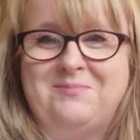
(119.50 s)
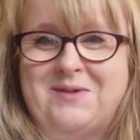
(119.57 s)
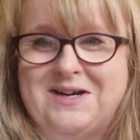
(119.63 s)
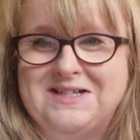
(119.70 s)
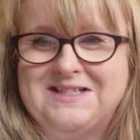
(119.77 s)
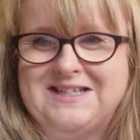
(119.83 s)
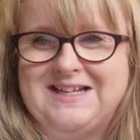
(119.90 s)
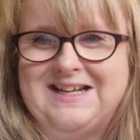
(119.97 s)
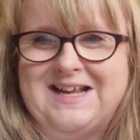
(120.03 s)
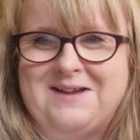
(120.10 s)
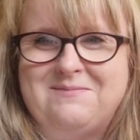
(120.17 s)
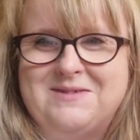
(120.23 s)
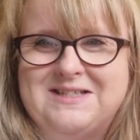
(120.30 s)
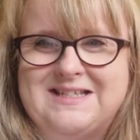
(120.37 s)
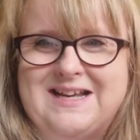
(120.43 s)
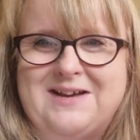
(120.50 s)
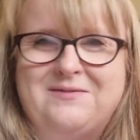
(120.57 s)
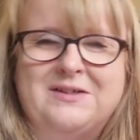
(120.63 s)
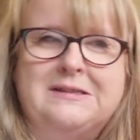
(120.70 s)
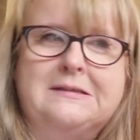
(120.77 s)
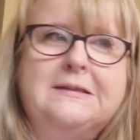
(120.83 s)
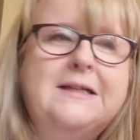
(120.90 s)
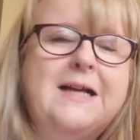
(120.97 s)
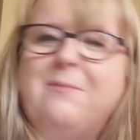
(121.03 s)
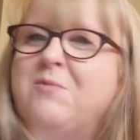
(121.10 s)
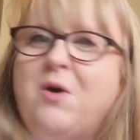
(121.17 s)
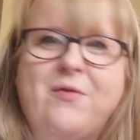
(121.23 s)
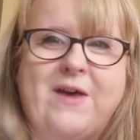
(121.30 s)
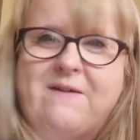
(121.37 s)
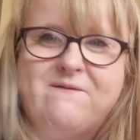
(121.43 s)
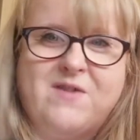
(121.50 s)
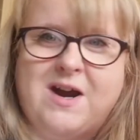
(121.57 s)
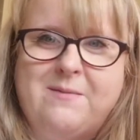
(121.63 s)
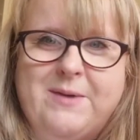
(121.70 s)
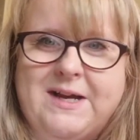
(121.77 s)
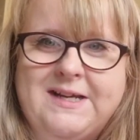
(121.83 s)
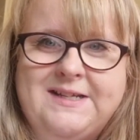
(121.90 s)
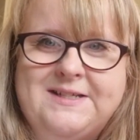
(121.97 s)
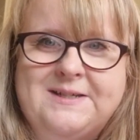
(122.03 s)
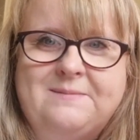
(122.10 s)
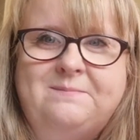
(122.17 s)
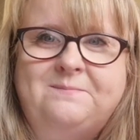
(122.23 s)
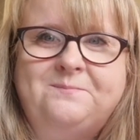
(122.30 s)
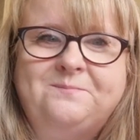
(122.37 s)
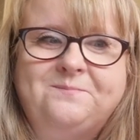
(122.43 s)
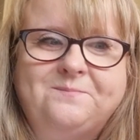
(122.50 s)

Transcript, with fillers: person like myself. I'm not that far behind him.